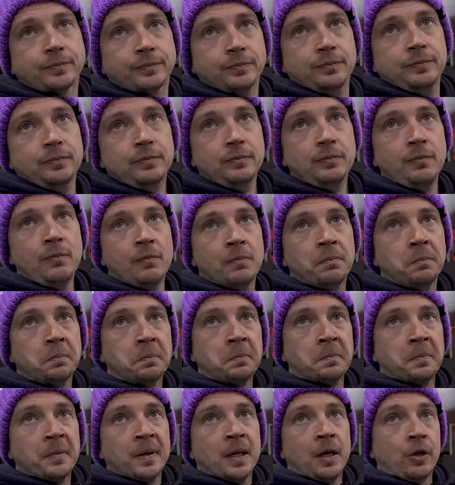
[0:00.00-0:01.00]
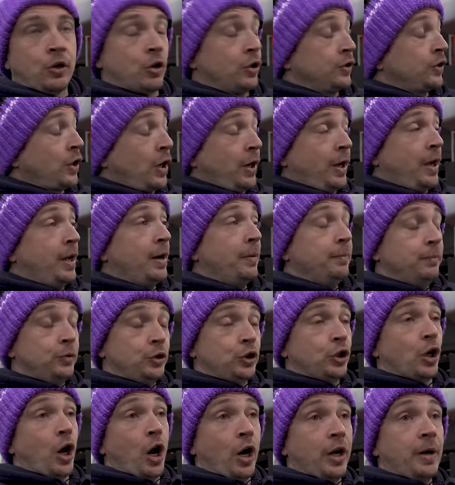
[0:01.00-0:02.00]
Yeah. Because I am,
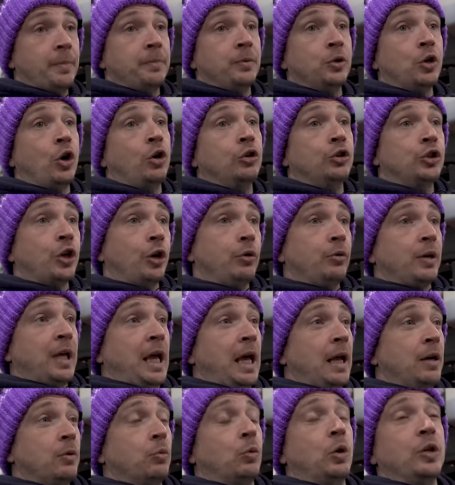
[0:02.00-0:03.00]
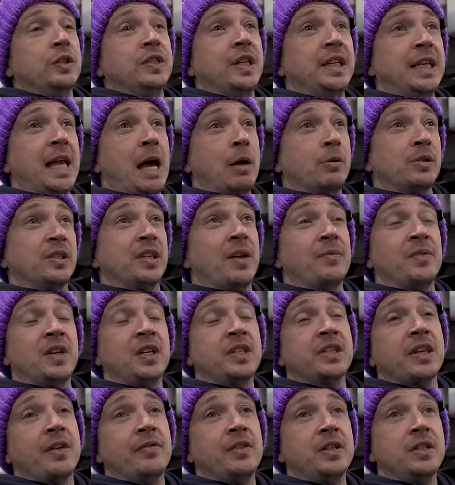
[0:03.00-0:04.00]
I am not joking. What is it now?
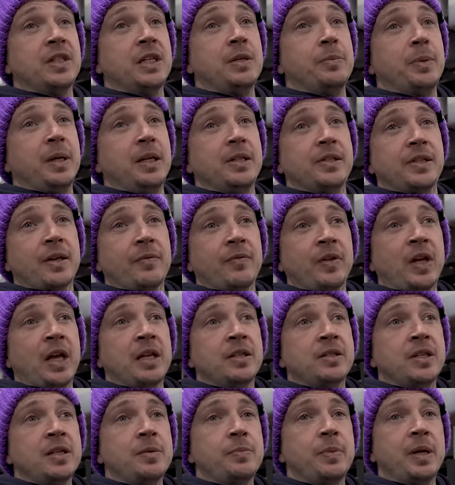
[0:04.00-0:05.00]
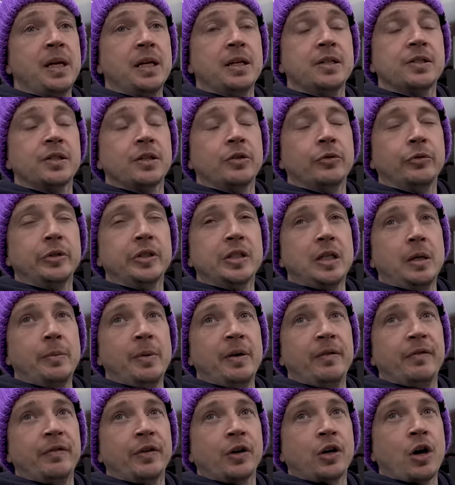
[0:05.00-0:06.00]
77 dB, 78 dB is the noise
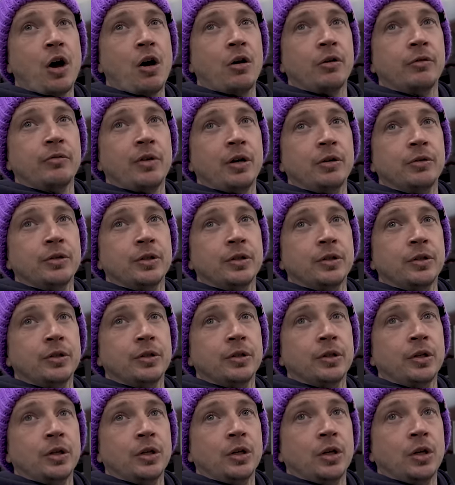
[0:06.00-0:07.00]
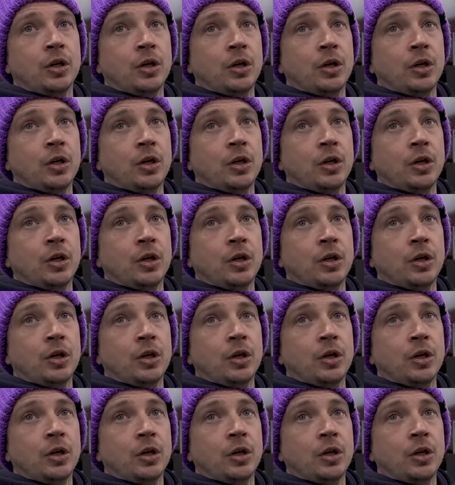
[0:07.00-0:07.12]
limit for car on the road. Right.